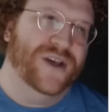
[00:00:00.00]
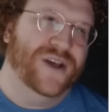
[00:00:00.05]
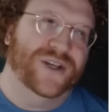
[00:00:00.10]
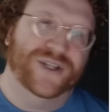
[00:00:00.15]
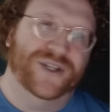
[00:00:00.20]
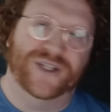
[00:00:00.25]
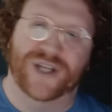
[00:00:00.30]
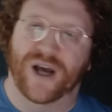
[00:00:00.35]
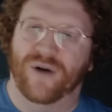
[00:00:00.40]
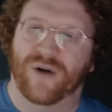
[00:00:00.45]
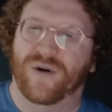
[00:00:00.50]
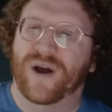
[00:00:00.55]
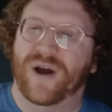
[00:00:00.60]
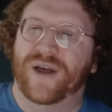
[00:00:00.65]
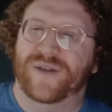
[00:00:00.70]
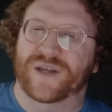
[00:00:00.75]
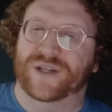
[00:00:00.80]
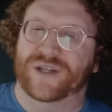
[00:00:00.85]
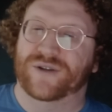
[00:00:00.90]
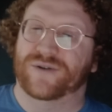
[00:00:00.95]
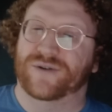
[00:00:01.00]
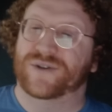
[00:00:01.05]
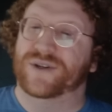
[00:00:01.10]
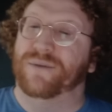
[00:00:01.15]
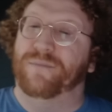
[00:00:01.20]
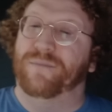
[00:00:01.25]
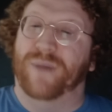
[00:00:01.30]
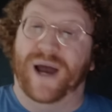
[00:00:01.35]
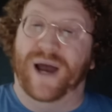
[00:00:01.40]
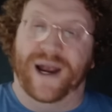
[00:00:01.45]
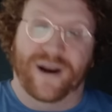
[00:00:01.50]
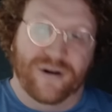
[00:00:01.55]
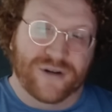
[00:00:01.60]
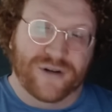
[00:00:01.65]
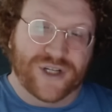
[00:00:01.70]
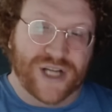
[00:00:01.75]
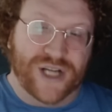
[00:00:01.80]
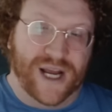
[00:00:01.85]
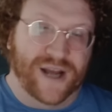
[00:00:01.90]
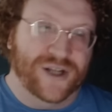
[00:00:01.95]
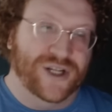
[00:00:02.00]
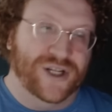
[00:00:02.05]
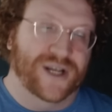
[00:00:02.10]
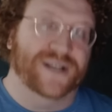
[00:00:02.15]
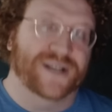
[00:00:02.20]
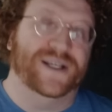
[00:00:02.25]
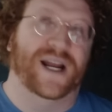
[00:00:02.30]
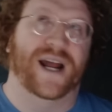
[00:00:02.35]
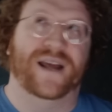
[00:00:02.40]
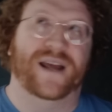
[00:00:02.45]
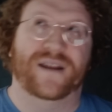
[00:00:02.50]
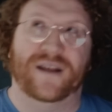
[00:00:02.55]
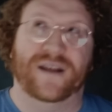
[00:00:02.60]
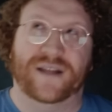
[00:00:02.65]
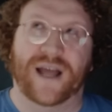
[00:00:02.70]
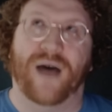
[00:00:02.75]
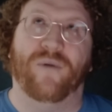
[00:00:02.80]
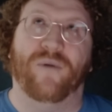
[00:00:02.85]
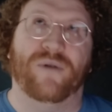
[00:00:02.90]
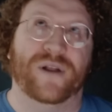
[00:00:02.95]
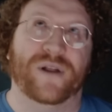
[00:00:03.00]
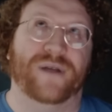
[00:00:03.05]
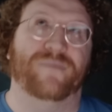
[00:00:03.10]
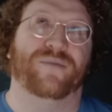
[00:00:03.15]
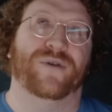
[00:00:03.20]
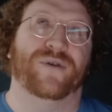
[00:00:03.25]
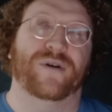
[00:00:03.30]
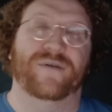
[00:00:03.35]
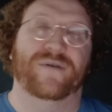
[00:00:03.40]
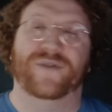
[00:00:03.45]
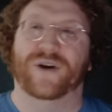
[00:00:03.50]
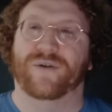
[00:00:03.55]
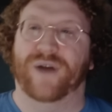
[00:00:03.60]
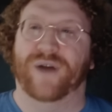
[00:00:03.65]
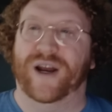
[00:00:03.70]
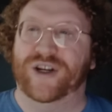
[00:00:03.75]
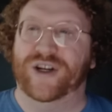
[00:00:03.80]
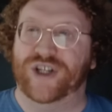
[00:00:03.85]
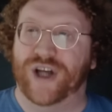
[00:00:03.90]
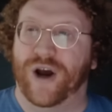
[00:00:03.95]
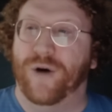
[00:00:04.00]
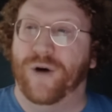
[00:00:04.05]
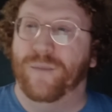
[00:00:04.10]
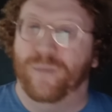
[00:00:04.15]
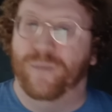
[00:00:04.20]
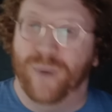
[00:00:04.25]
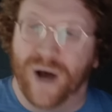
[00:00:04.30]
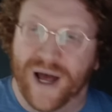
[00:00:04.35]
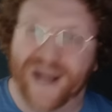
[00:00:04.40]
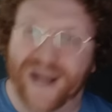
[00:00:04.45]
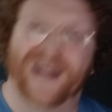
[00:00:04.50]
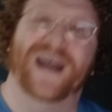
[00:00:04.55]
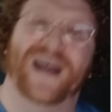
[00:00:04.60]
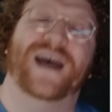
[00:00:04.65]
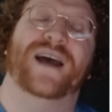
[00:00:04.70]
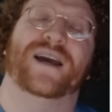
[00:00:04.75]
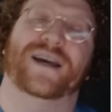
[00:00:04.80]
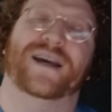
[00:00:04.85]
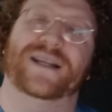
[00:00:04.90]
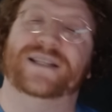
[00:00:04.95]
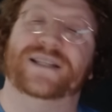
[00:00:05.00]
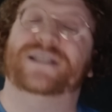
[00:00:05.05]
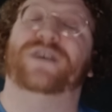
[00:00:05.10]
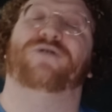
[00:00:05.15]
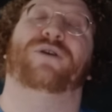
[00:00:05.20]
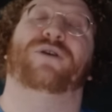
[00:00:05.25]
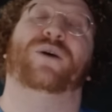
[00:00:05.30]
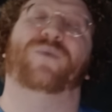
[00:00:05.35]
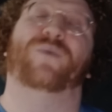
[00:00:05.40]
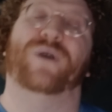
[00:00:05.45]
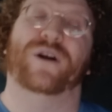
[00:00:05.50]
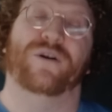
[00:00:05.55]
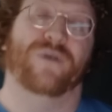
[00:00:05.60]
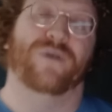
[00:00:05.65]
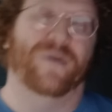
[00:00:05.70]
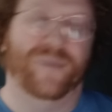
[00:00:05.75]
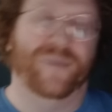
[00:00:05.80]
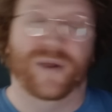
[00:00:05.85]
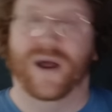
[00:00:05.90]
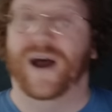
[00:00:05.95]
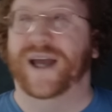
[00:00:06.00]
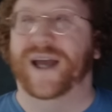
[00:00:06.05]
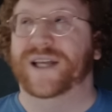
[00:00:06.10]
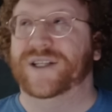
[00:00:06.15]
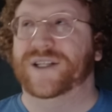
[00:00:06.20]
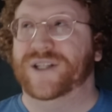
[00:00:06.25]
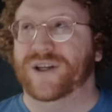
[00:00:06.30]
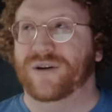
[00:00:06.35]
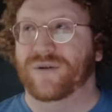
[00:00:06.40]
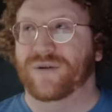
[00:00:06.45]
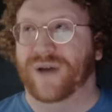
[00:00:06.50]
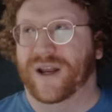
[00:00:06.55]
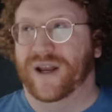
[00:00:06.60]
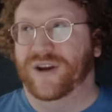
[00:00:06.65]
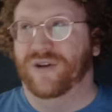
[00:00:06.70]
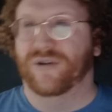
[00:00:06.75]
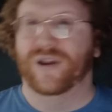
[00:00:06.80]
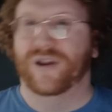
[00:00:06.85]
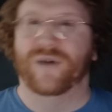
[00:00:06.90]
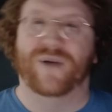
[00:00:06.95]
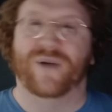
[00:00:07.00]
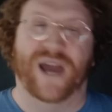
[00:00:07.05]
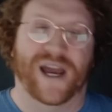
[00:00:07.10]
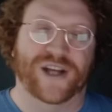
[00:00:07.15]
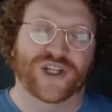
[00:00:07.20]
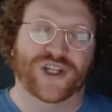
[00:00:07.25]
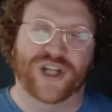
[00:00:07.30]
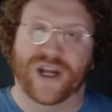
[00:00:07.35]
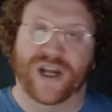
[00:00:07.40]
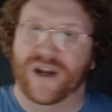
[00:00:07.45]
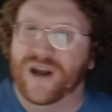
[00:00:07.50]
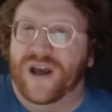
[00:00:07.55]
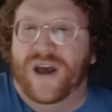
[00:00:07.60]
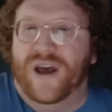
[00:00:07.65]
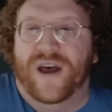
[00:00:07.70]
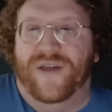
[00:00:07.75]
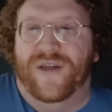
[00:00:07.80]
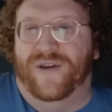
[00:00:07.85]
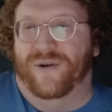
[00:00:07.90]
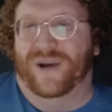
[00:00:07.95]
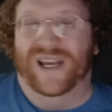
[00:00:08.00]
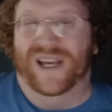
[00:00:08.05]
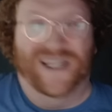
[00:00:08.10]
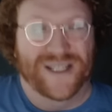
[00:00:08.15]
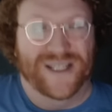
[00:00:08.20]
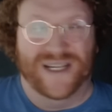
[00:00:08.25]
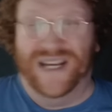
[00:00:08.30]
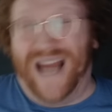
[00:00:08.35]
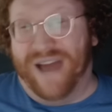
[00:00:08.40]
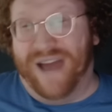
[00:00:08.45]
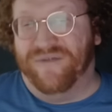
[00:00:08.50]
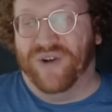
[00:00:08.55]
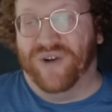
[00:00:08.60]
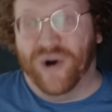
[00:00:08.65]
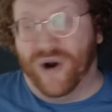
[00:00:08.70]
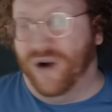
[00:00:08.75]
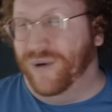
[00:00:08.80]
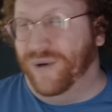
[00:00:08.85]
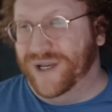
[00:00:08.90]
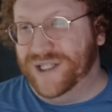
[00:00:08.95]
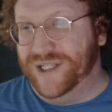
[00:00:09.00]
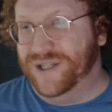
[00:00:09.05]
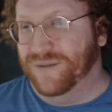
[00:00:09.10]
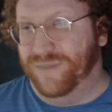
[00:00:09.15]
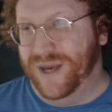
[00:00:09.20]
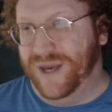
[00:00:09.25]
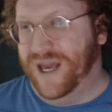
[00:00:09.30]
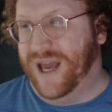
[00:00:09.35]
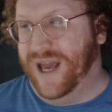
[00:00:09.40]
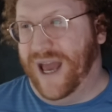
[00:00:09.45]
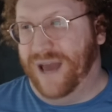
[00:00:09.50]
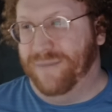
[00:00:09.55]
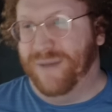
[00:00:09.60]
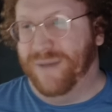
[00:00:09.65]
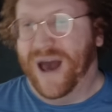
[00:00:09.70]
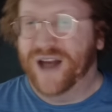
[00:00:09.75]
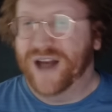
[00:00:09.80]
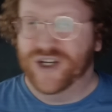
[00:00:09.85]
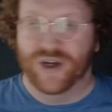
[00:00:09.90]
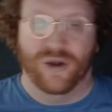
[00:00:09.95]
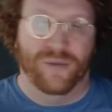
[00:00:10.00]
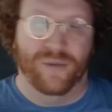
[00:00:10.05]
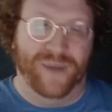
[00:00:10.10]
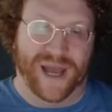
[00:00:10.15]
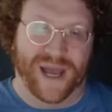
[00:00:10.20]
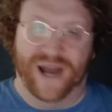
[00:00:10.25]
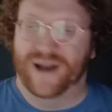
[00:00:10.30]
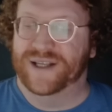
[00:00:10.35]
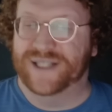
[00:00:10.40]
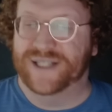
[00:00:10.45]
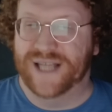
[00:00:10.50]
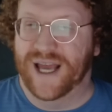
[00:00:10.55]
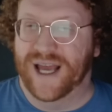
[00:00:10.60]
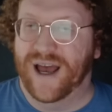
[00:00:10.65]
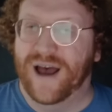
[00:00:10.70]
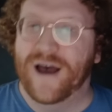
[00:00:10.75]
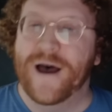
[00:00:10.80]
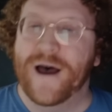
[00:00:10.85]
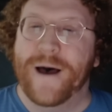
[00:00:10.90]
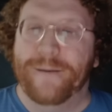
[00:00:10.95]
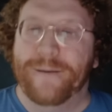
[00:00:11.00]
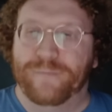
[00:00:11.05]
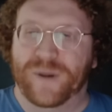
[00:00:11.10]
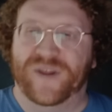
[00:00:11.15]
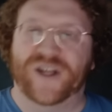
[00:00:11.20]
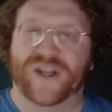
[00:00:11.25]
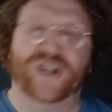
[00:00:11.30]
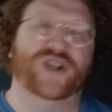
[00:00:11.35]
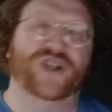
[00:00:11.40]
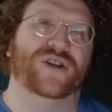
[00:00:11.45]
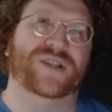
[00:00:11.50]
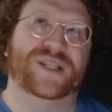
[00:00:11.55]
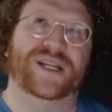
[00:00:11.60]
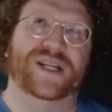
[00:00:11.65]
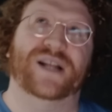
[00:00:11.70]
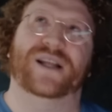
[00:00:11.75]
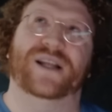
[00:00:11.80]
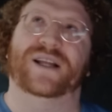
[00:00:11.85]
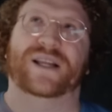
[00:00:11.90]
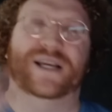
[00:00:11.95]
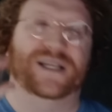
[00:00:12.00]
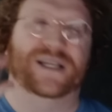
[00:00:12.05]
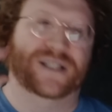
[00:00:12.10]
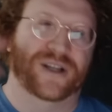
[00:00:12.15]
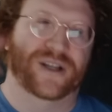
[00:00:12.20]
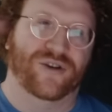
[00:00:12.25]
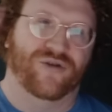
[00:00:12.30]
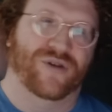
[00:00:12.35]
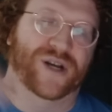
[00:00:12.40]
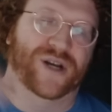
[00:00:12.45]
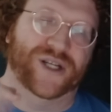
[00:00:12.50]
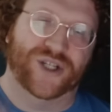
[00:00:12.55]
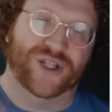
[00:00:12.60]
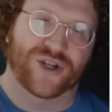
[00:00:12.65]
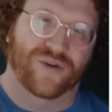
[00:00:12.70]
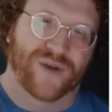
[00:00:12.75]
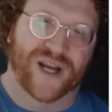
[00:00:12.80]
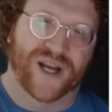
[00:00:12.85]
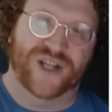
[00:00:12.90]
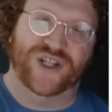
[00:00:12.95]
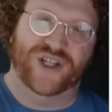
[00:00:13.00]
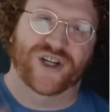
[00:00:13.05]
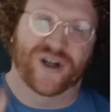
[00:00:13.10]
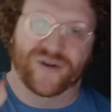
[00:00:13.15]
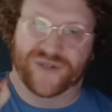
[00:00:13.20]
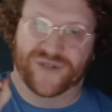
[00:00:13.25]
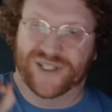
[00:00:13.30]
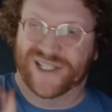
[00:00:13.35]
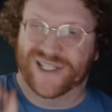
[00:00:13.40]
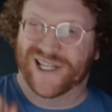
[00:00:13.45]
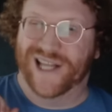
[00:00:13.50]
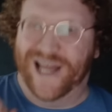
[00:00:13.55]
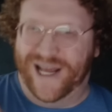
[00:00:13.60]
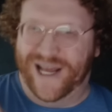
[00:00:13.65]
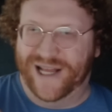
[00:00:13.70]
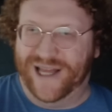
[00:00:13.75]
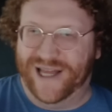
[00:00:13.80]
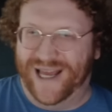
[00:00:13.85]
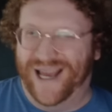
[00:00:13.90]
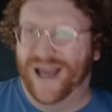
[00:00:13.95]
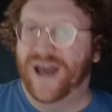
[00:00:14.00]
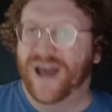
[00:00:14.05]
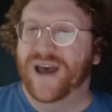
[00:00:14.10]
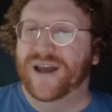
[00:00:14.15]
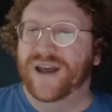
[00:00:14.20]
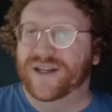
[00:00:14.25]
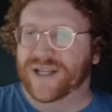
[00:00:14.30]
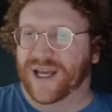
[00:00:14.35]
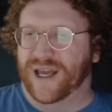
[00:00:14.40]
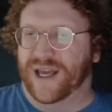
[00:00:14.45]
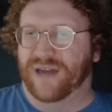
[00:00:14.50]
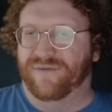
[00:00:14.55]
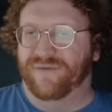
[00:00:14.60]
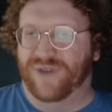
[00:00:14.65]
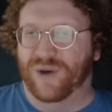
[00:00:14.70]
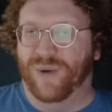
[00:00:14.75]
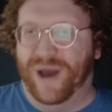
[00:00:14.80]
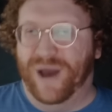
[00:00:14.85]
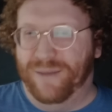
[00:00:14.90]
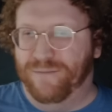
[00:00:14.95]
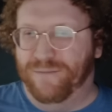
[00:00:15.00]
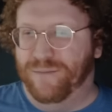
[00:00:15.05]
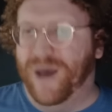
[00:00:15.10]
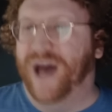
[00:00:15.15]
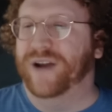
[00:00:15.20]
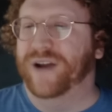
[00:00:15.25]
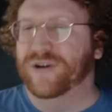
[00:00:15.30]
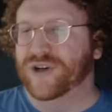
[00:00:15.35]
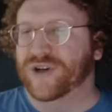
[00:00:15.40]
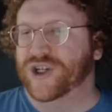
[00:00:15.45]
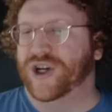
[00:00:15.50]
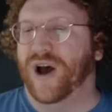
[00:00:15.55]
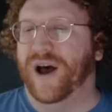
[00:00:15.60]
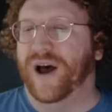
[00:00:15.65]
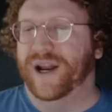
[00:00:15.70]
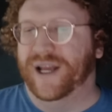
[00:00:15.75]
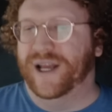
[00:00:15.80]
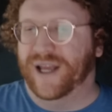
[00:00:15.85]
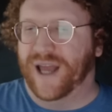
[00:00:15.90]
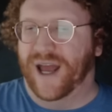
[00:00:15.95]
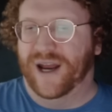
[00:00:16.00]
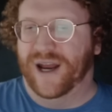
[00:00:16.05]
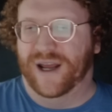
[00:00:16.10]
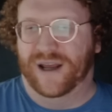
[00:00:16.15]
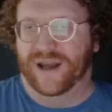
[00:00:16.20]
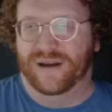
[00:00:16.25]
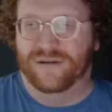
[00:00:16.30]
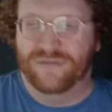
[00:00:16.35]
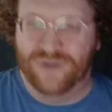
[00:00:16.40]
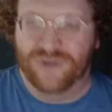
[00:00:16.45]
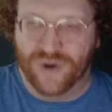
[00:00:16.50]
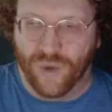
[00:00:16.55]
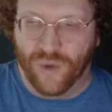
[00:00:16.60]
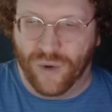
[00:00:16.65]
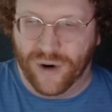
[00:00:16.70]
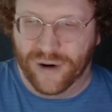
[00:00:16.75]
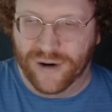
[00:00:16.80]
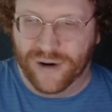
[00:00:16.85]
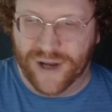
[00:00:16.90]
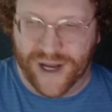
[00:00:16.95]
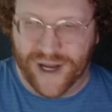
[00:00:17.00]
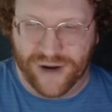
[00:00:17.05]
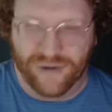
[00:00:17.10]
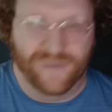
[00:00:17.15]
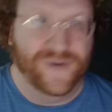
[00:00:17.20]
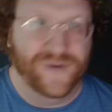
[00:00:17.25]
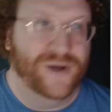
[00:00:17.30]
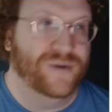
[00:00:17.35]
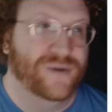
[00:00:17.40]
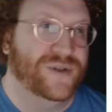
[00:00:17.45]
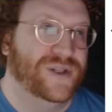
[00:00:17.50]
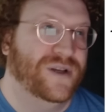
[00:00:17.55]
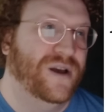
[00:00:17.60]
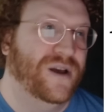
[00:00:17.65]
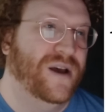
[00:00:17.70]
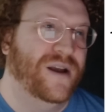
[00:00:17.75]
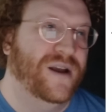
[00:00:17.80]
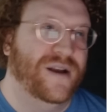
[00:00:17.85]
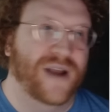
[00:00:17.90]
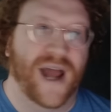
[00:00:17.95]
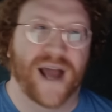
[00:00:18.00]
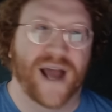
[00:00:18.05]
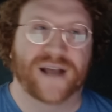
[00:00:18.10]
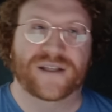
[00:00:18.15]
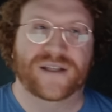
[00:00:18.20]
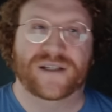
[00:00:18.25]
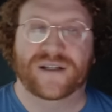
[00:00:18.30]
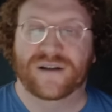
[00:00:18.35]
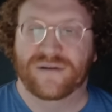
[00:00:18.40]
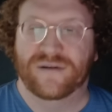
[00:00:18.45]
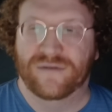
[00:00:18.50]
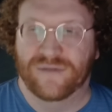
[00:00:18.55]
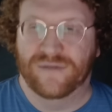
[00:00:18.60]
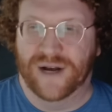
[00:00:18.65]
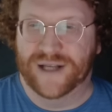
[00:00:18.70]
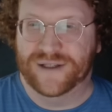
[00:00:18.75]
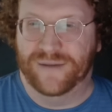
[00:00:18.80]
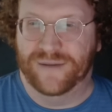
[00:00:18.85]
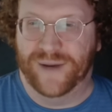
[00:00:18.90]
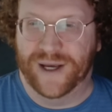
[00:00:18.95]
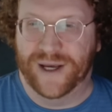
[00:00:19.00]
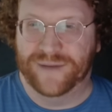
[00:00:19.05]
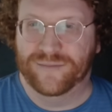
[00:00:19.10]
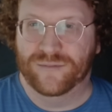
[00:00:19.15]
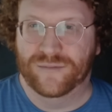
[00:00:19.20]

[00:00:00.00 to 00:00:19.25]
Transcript: So these are some minor changes, and I think that will improve your ratio, but considering where you're applying to and your location, there is never going to be a magical panacea, but they should still at least increase your ratio slightly to give you a better shot at getting your interviews. Next, resume.